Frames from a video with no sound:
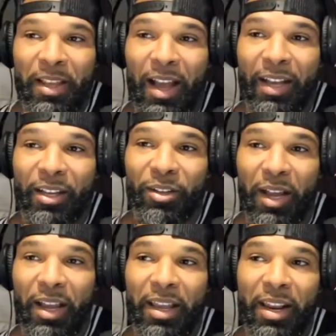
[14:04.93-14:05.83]

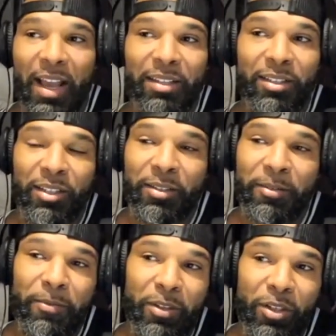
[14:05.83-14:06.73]
and actually,
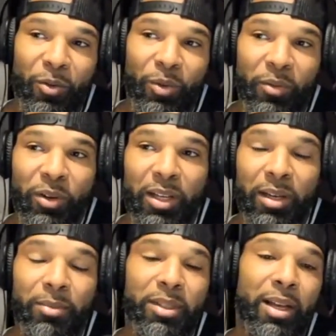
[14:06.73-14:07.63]
when it really
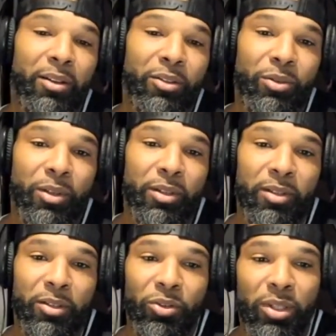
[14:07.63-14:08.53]
comes down to it,
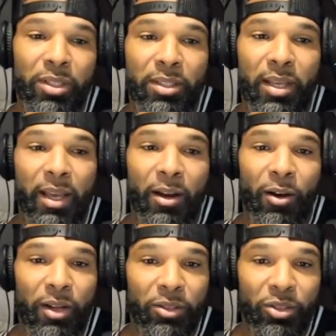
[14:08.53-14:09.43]
you can say
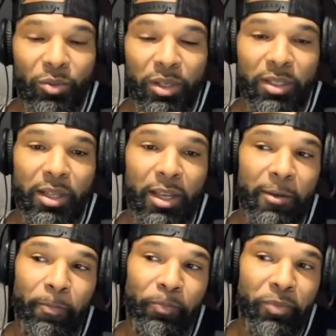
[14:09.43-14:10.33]
all that you want to say.